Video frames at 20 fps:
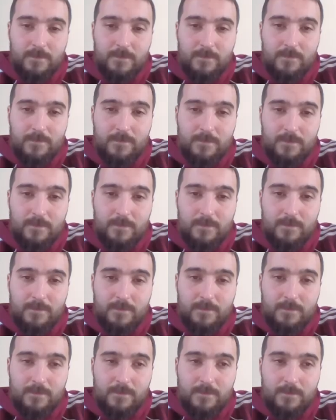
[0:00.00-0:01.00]

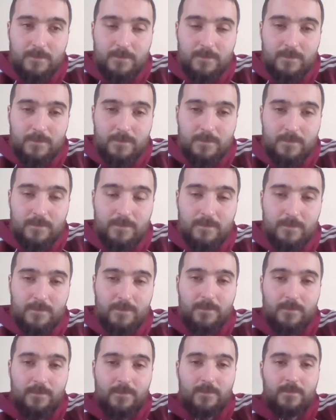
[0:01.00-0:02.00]

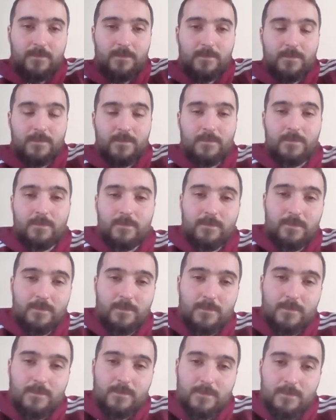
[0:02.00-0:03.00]

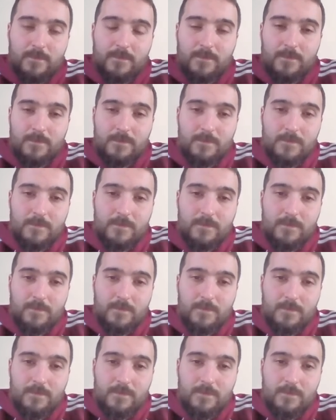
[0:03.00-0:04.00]
[no speech]